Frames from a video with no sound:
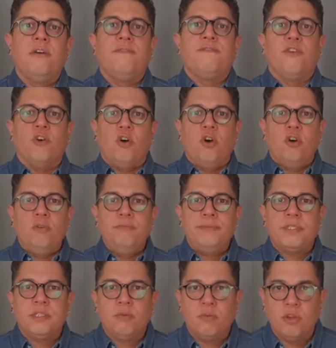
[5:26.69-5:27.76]
For
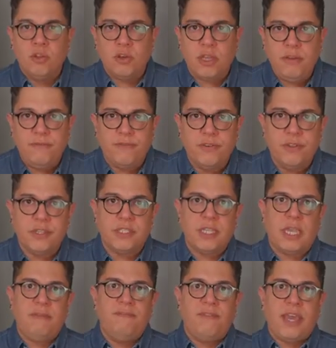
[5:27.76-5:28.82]
ohms, we're looking for the
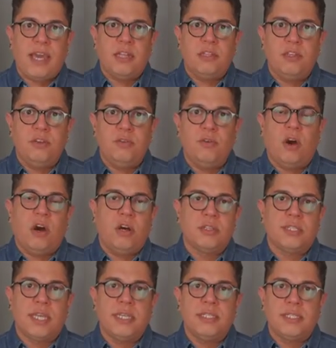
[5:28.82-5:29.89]
same value all
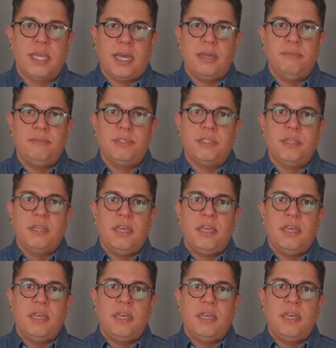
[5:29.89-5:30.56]
10 times.